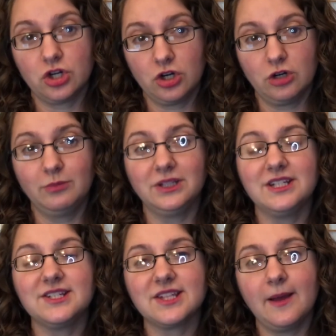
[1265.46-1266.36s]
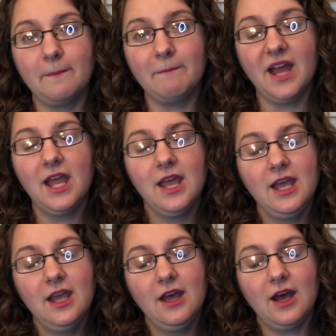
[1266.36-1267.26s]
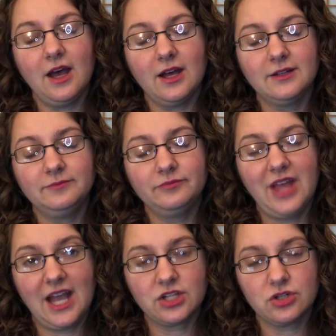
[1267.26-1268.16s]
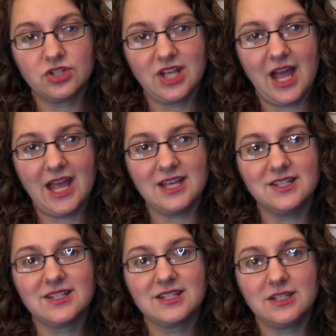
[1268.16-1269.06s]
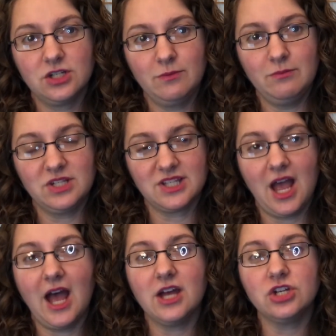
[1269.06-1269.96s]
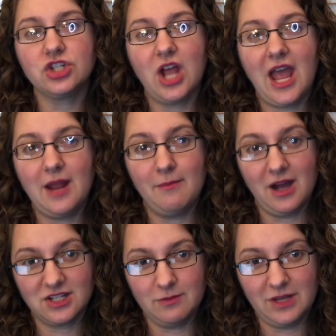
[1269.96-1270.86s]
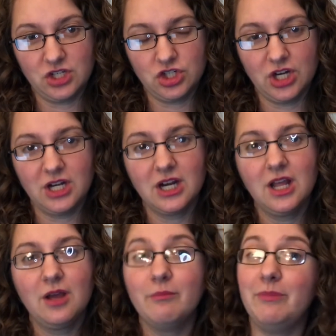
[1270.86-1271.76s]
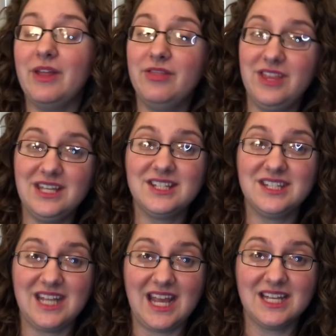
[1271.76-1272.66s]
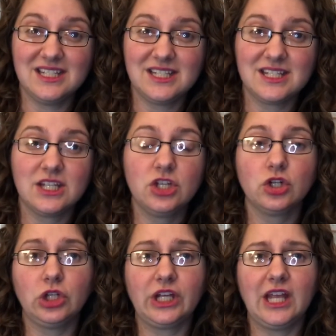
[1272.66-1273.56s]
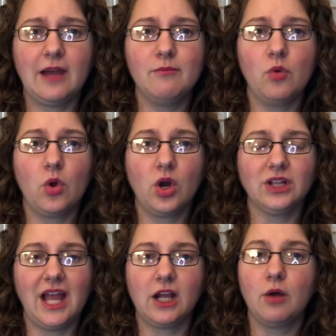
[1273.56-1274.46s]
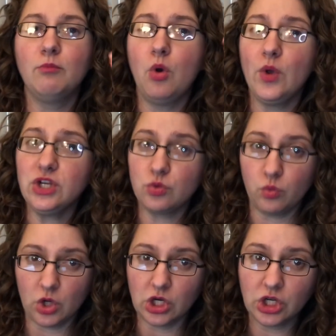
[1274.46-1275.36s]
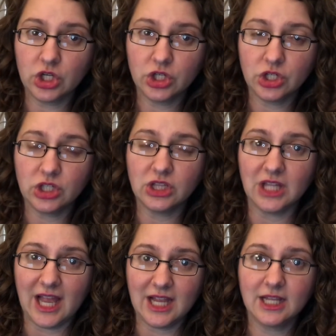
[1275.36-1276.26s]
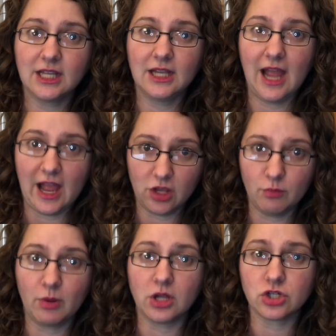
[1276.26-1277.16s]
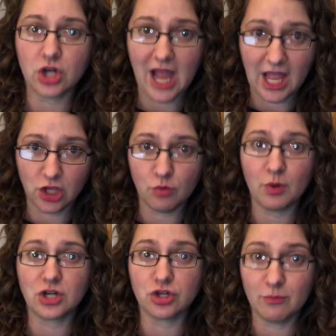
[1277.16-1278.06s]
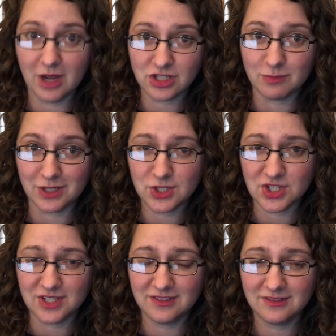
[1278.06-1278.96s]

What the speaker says: herbalism, exercise, massage, and moxibustion. But these days, you're looking at more like point work, like acupuncture, acupressure, moxibustion,